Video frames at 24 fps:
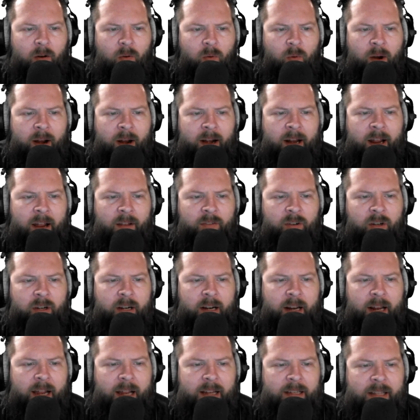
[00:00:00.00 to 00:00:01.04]
right after
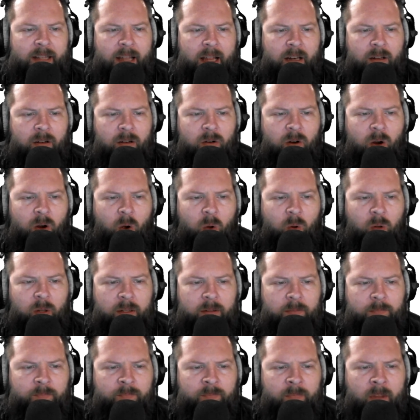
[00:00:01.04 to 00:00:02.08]
it has that little
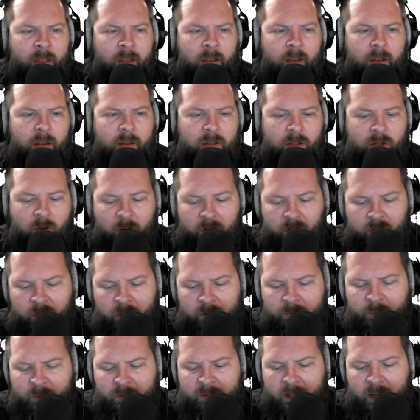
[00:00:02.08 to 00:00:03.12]
colon. So I should
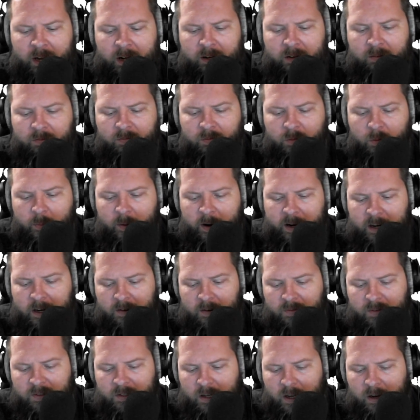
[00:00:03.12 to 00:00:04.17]
have put that in for my
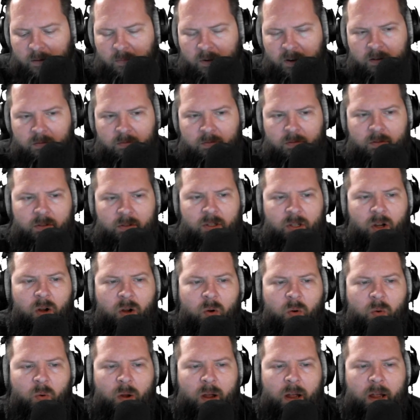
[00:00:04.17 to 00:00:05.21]
if statement.
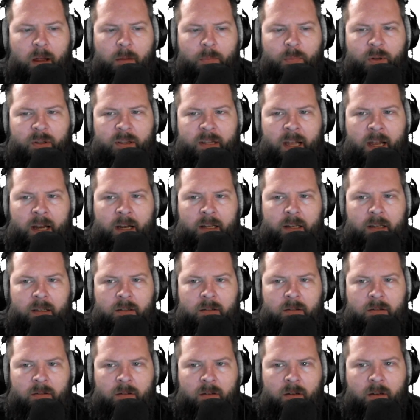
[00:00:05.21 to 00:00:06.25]
So I'll put that
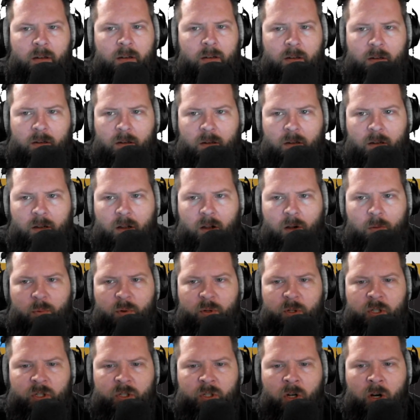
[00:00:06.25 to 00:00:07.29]
in, I'll
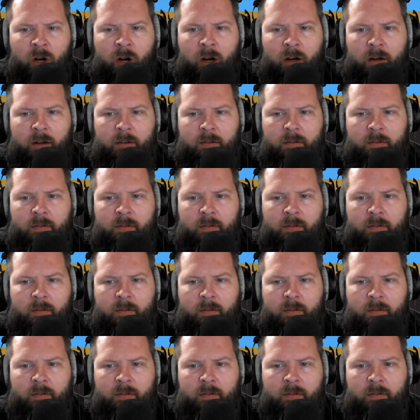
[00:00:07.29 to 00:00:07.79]
push start,